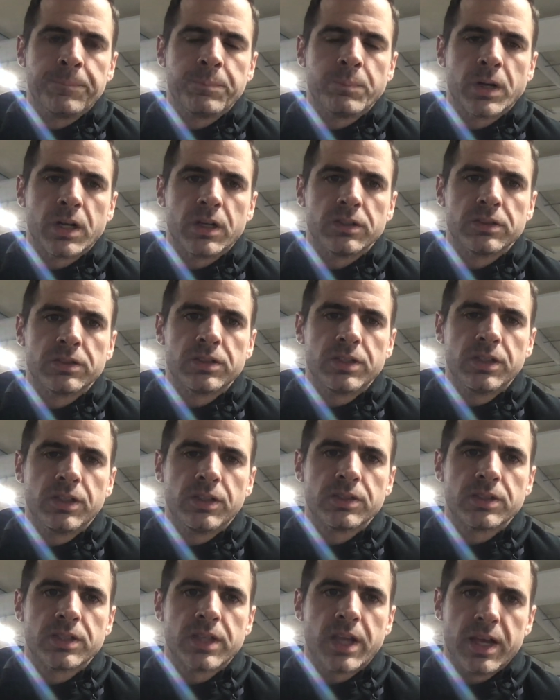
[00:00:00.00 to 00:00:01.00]
but I'll still
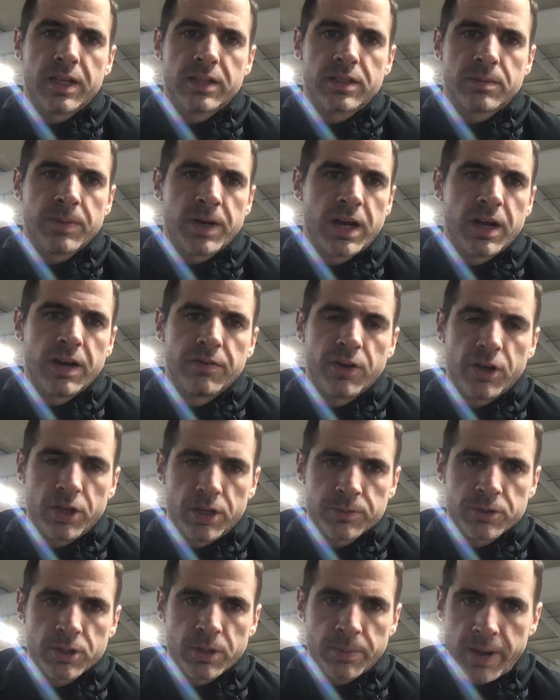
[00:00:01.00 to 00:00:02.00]
stay in some higher
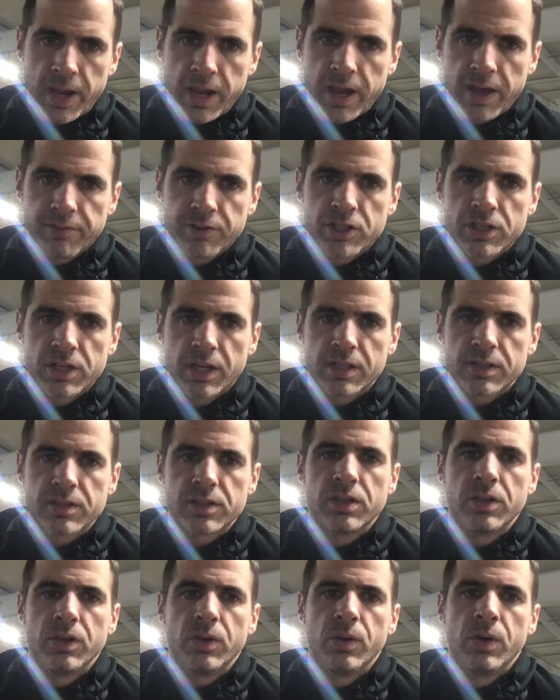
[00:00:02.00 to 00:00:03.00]
volume, so I might have a chance
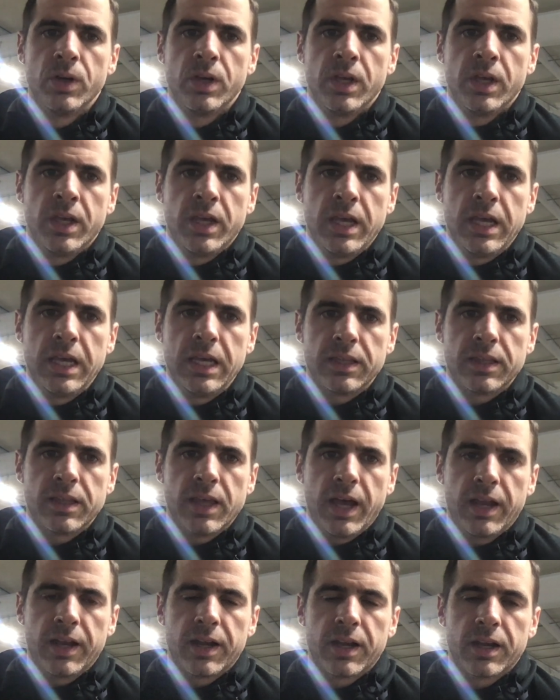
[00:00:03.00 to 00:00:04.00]
to hit
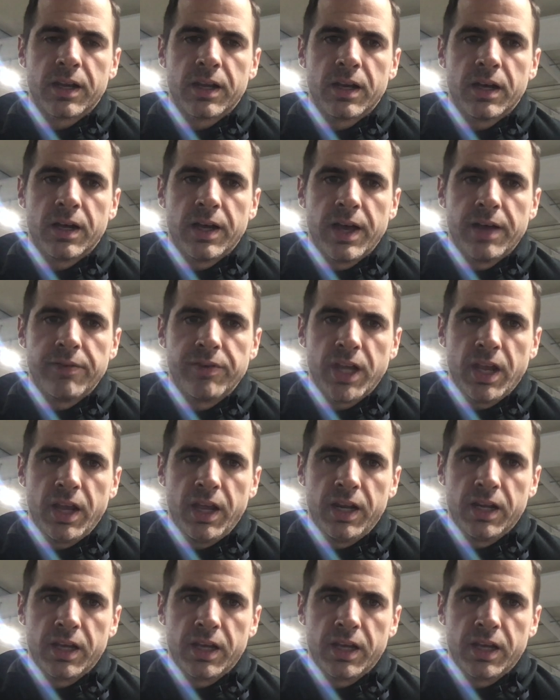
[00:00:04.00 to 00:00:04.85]
that heavy 8